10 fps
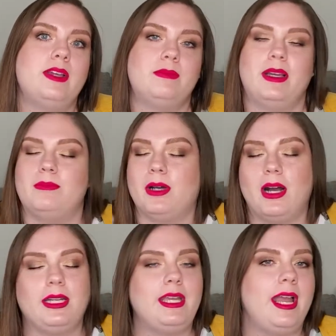and my
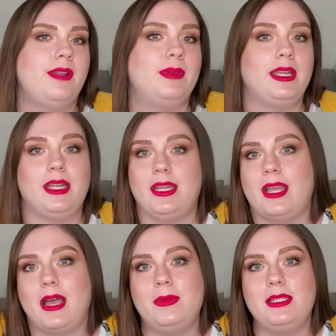body and my eating
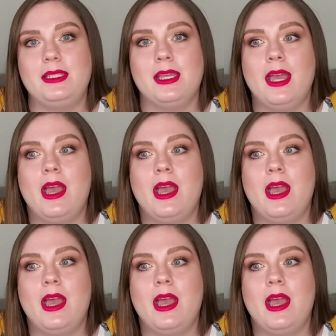habits,